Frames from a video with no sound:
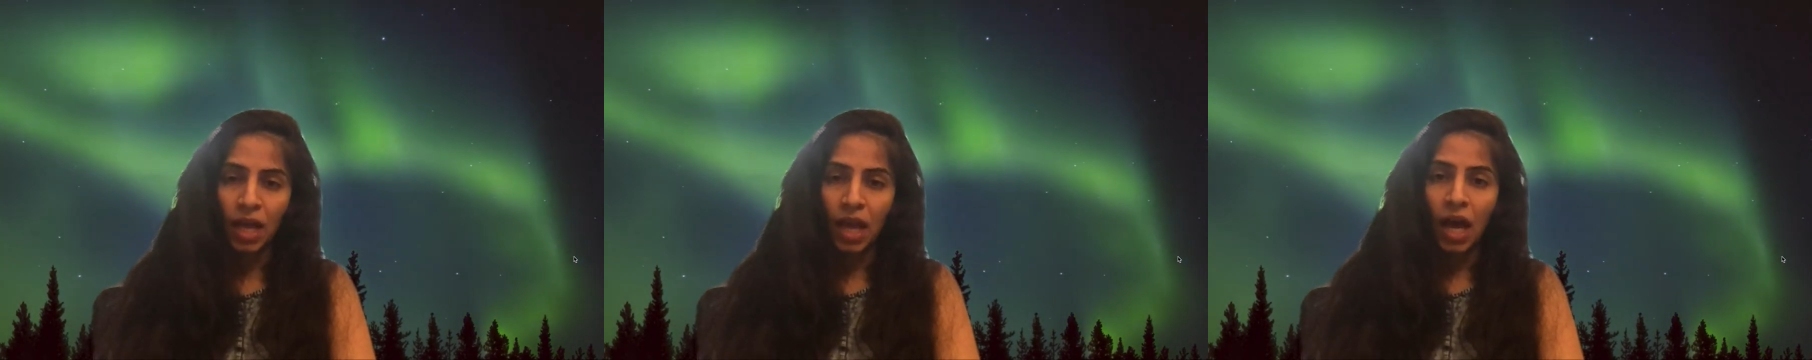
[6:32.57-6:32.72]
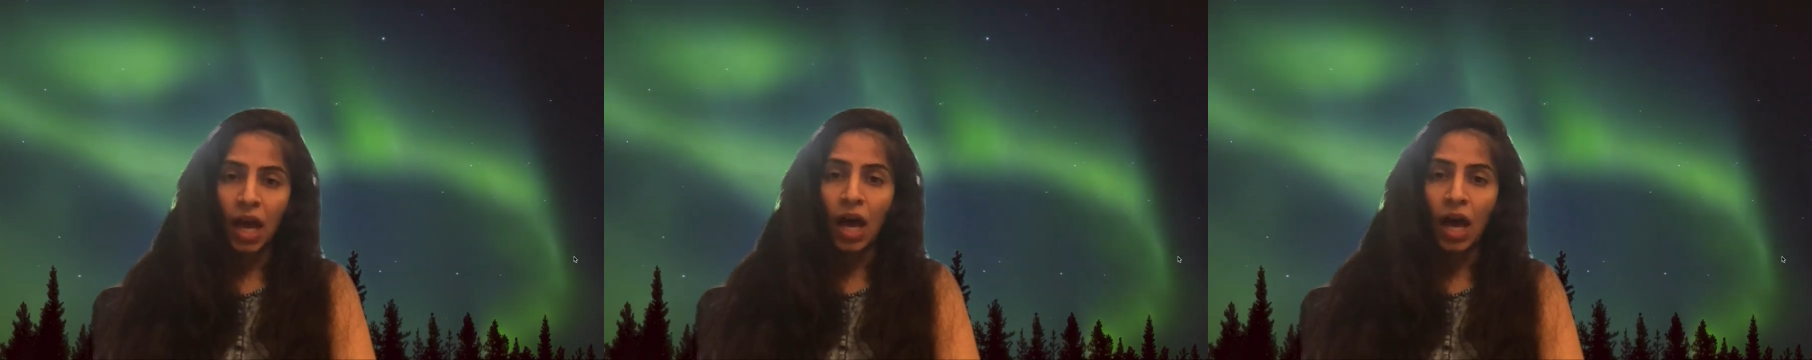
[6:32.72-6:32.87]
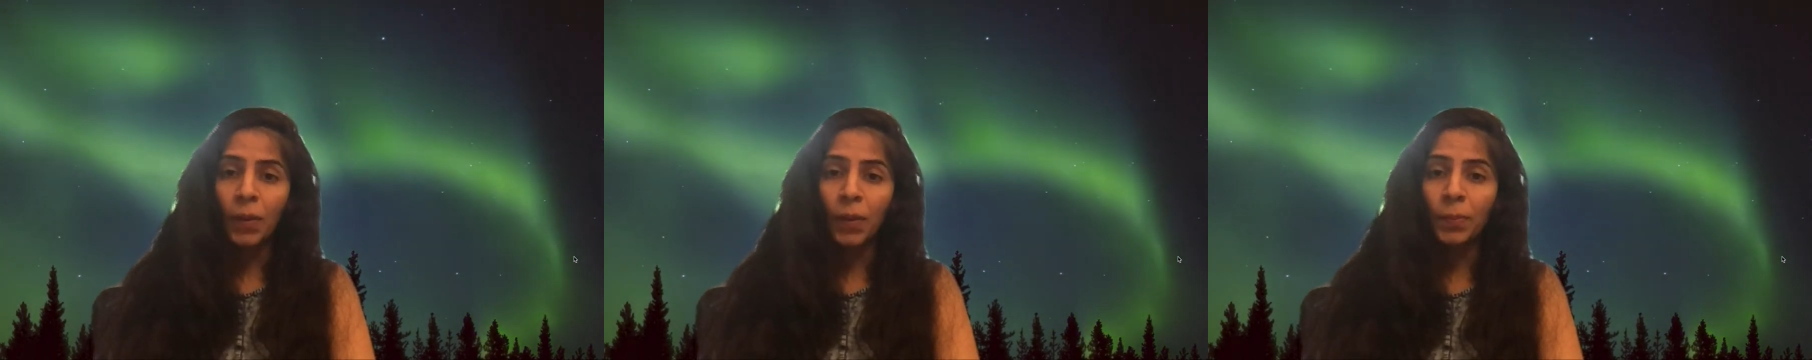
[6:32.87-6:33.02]

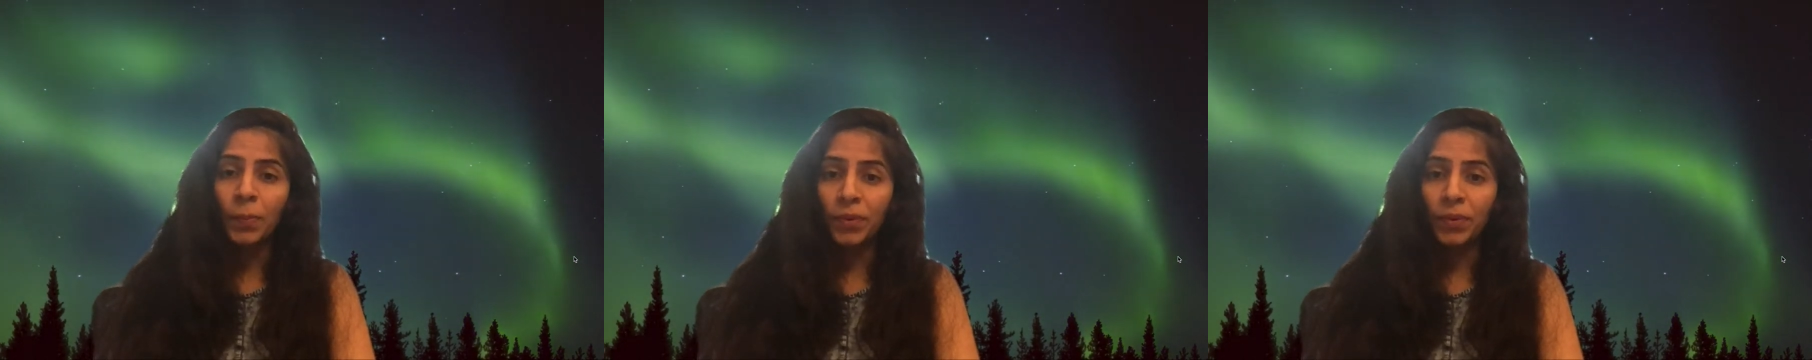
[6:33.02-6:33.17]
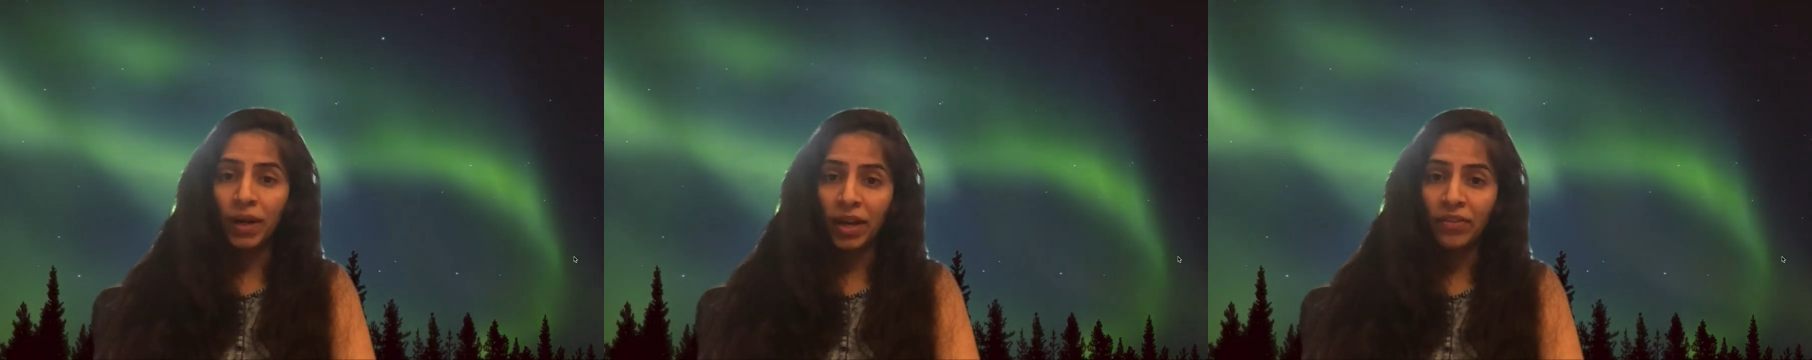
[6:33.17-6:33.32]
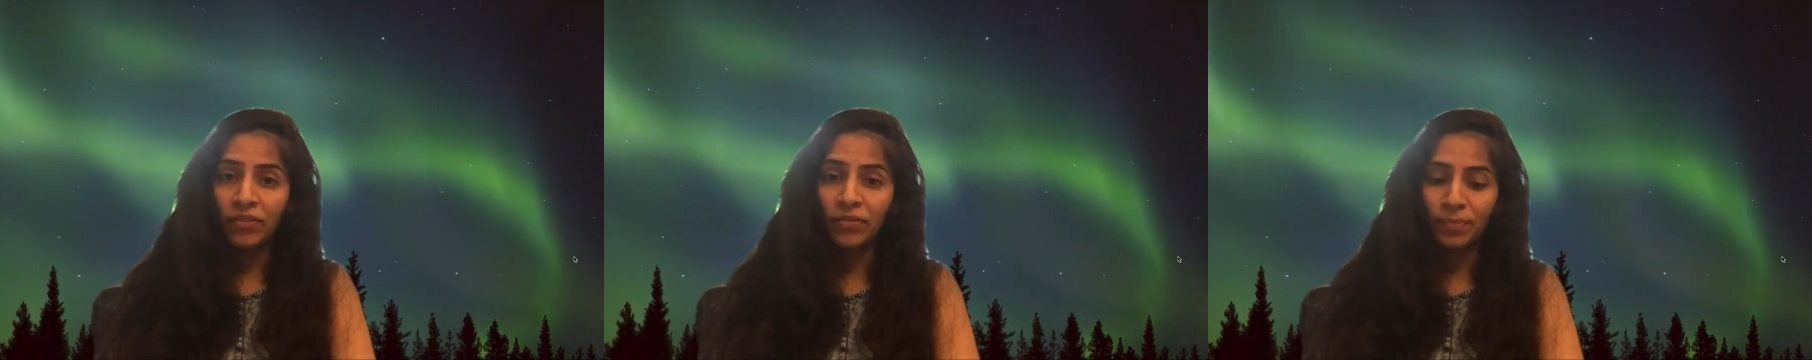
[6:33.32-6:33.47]
a
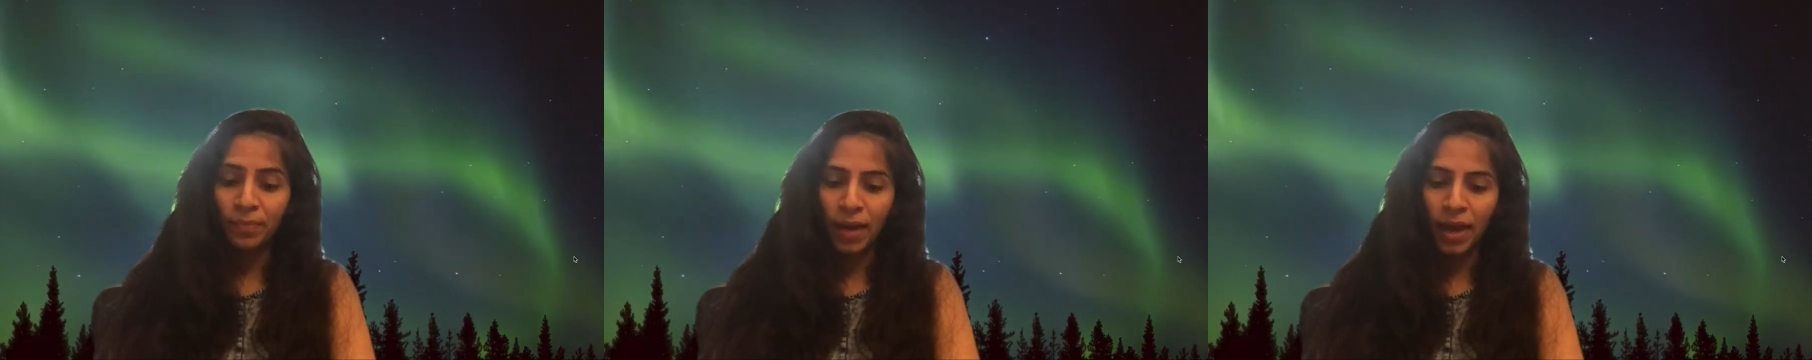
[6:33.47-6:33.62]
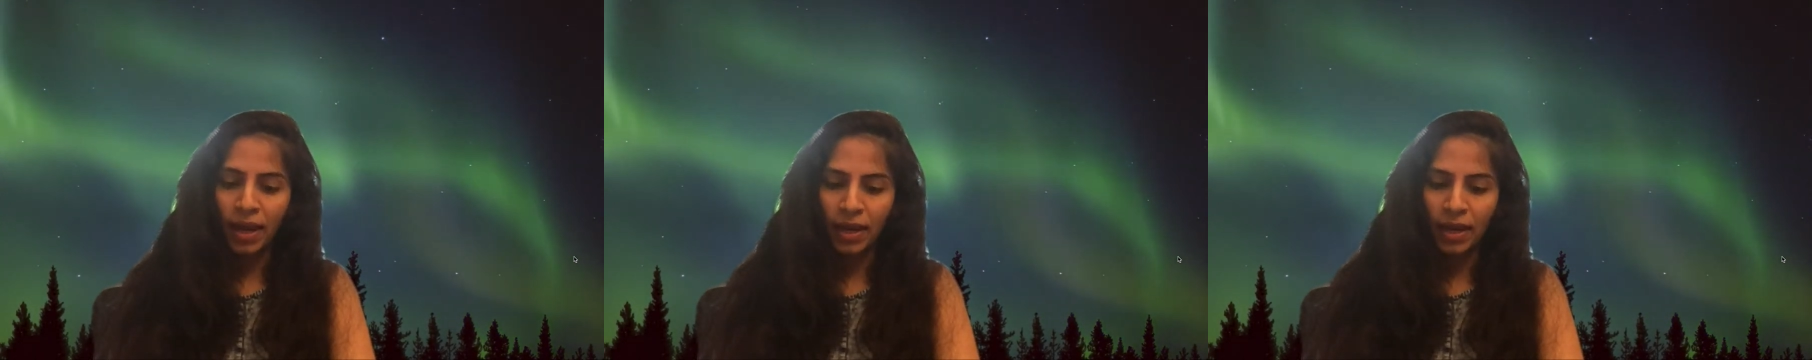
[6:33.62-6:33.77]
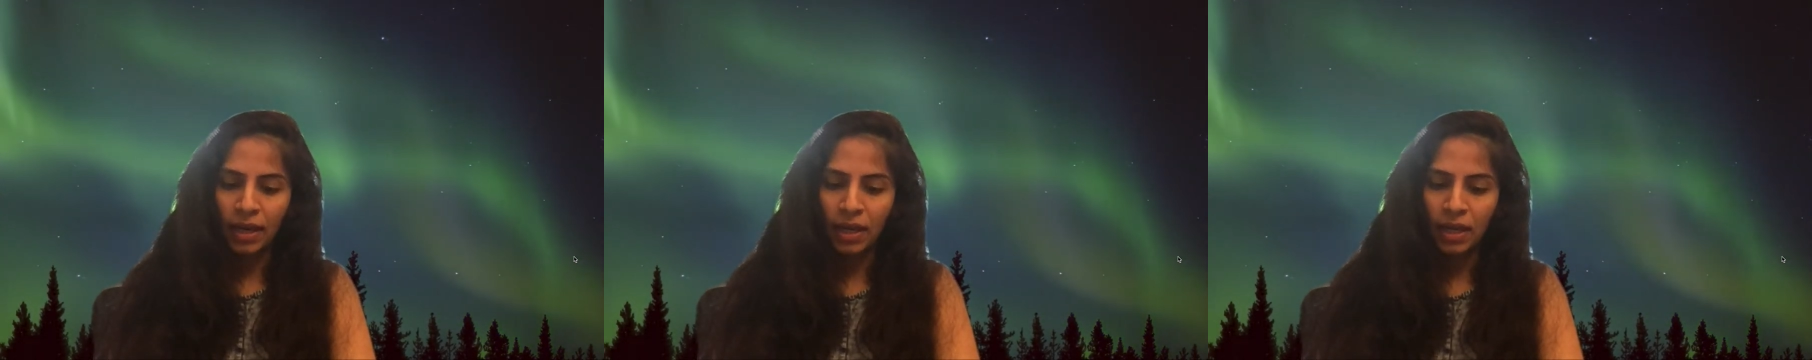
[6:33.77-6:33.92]
brave
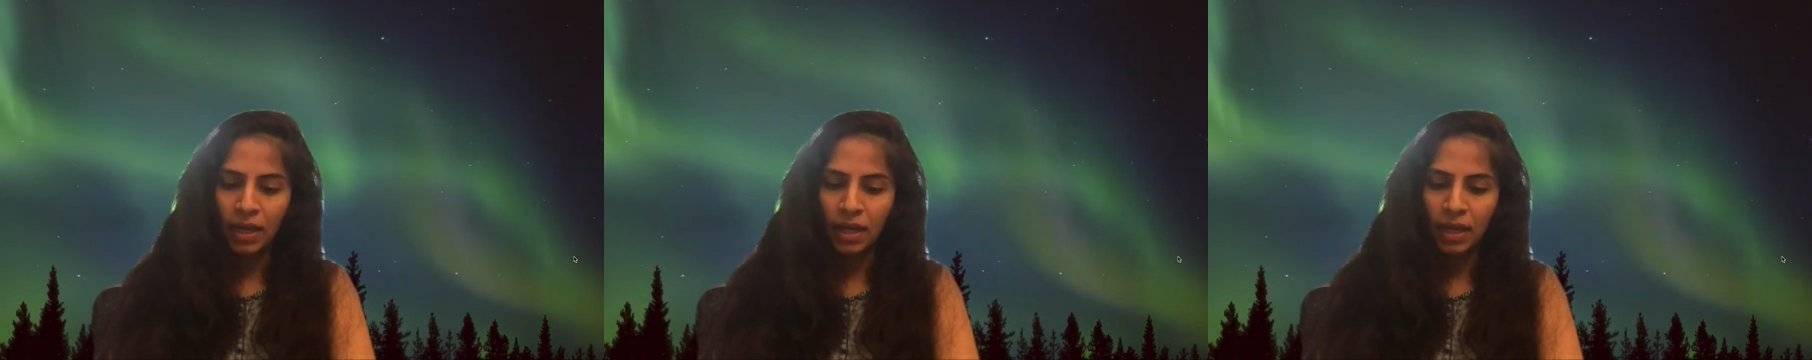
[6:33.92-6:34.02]
man